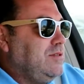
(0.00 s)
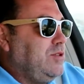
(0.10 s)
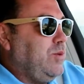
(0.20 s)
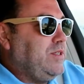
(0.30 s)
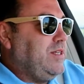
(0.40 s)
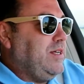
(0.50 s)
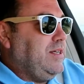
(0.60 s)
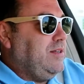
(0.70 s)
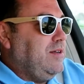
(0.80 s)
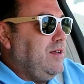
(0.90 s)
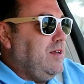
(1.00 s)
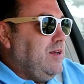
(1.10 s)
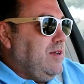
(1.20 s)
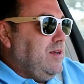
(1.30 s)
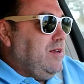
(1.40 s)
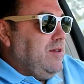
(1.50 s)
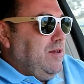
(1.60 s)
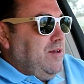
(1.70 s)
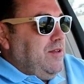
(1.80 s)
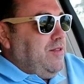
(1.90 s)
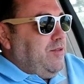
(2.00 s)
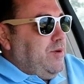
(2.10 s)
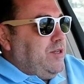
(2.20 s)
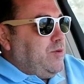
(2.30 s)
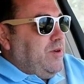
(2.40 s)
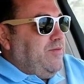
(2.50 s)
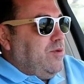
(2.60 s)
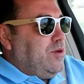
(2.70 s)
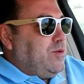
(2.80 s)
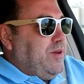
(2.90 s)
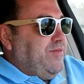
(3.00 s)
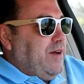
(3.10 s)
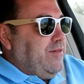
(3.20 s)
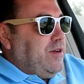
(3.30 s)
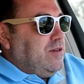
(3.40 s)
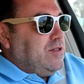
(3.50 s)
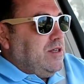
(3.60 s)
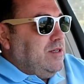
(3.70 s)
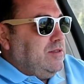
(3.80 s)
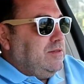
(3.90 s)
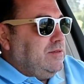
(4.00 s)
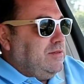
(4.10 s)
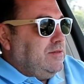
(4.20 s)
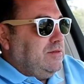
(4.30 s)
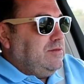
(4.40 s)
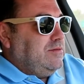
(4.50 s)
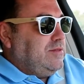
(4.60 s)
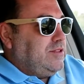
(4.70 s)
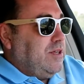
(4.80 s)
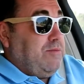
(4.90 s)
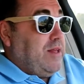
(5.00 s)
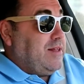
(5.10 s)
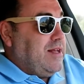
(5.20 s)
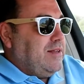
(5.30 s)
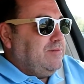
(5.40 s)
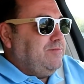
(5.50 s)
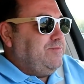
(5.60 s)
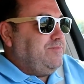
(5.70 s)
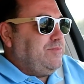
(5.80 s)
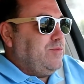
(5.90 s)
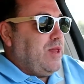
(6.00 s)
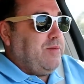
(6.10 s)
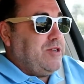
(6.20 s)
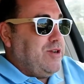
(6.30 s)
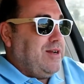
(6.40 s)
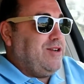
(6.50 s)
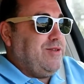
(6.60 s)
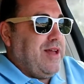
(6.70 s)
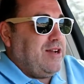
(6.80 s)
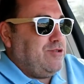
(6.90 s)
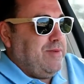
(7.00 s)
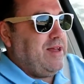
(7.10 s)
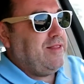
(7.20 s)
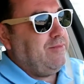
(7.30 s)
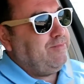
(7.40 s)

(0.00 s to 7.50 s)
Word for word: 23, 24, 25 years something like that without me trying to do the actual math.